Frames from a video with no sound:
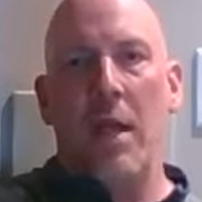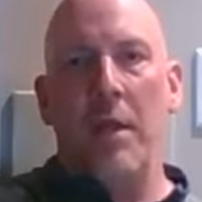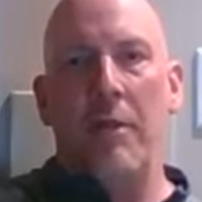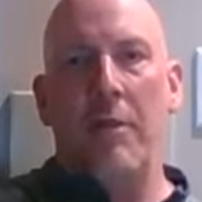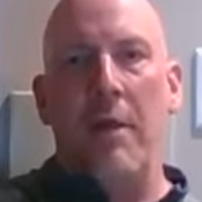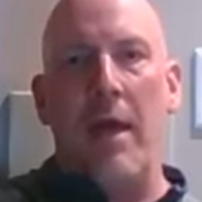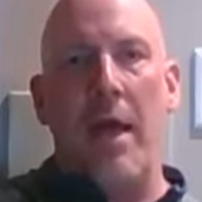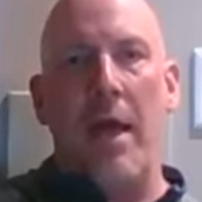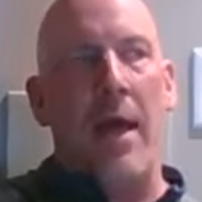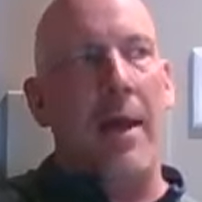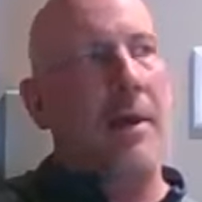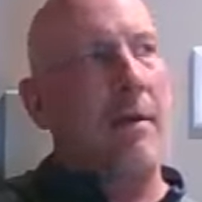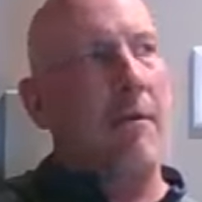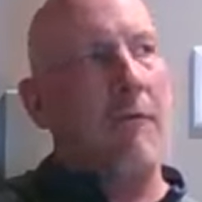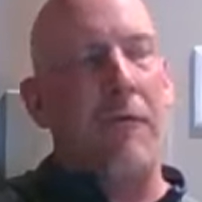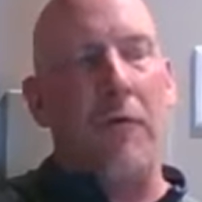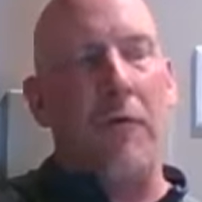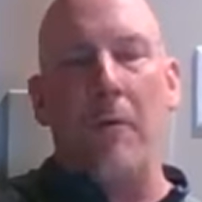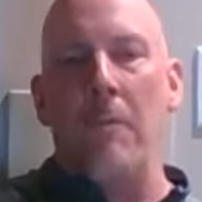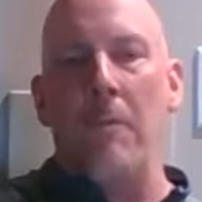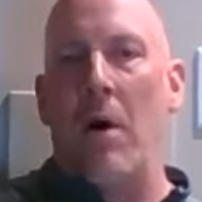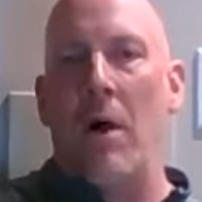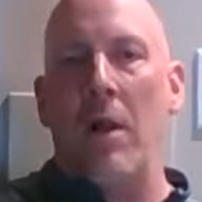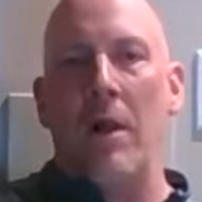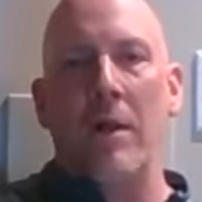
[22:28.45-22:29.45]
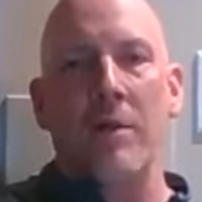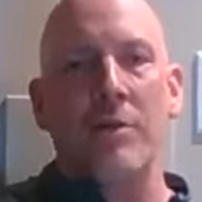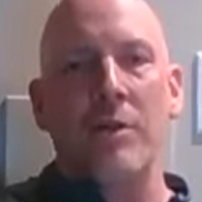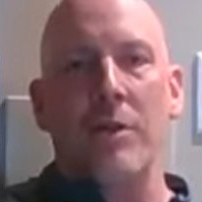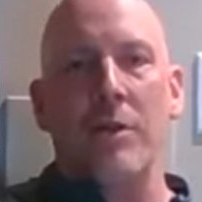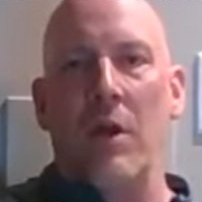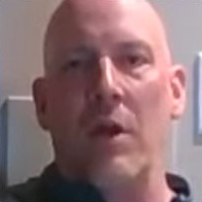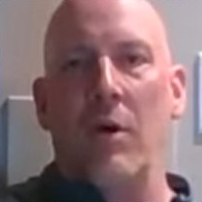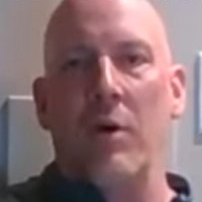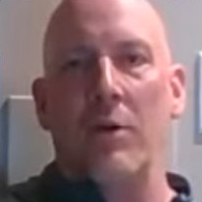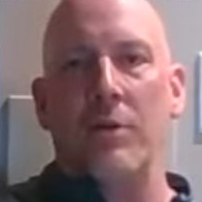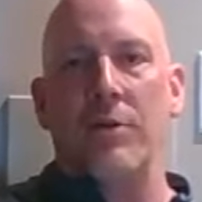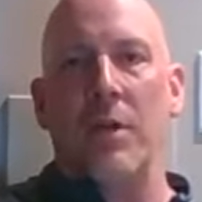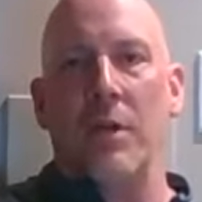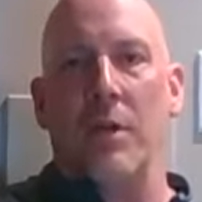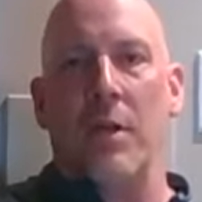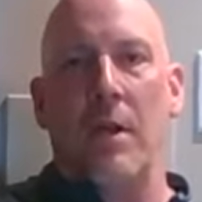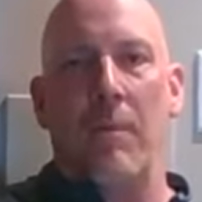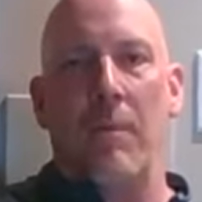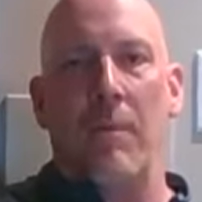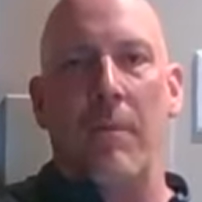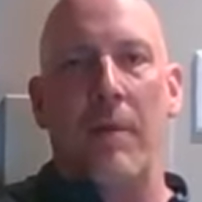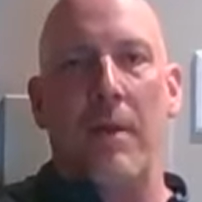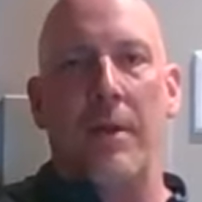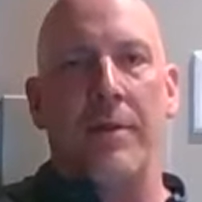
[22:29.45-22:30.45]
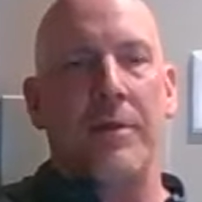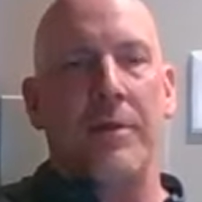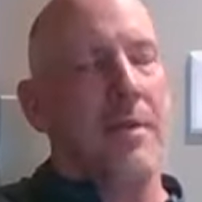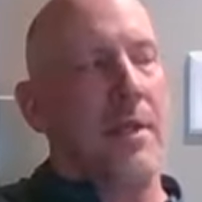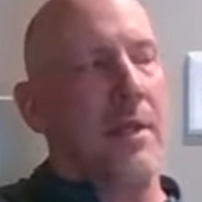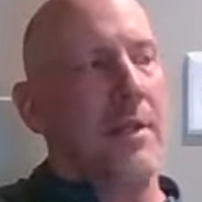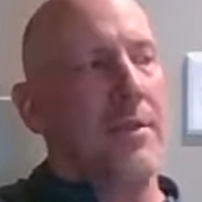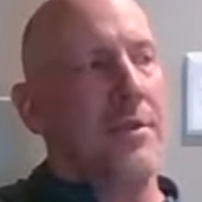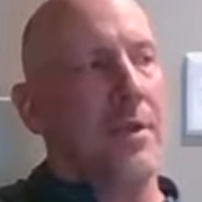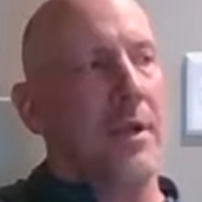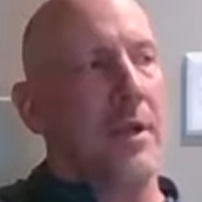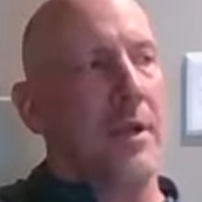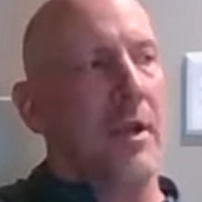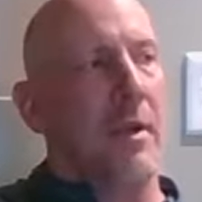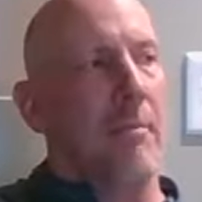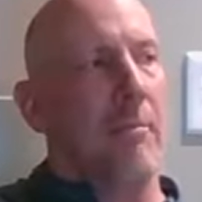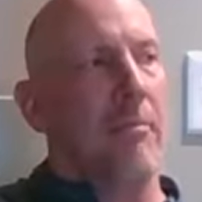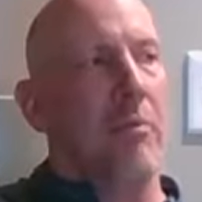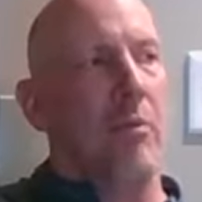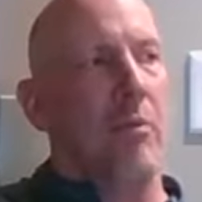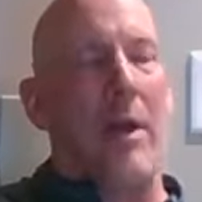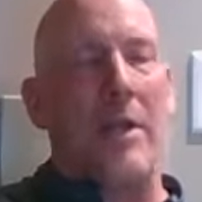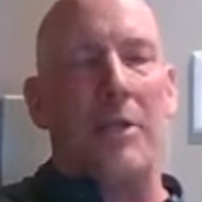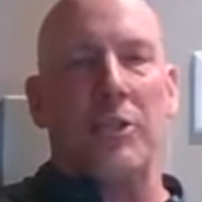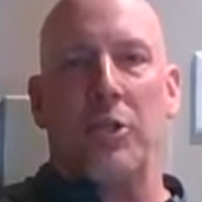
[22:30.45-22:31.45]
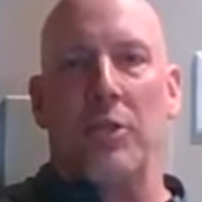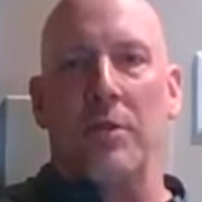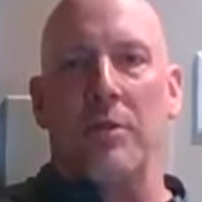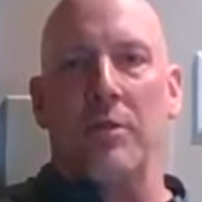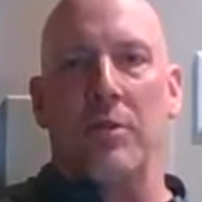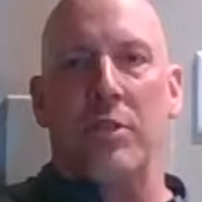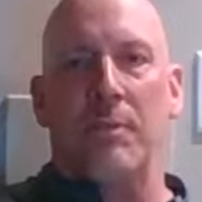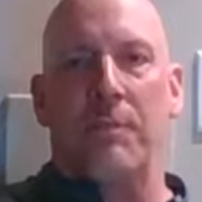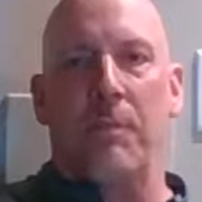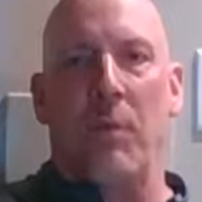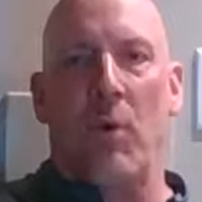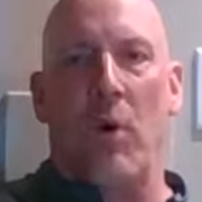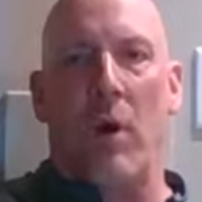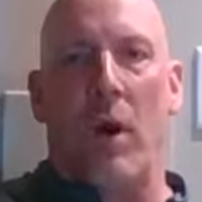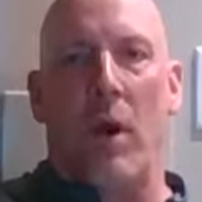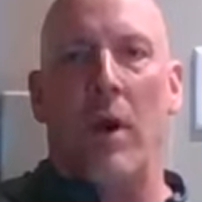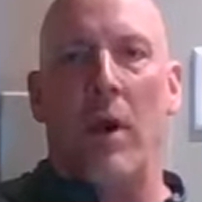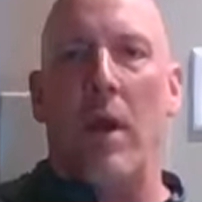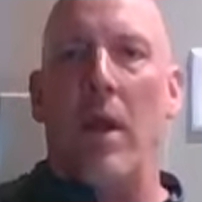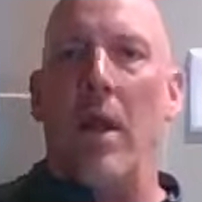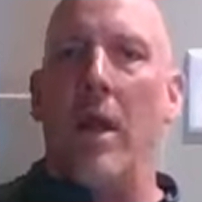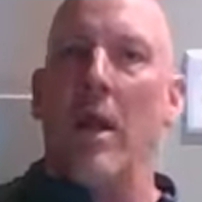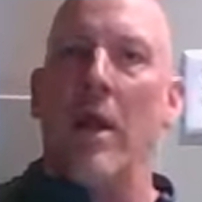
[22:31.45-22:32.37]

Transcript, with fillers: that football as you know it's a com- it's it's a compression sport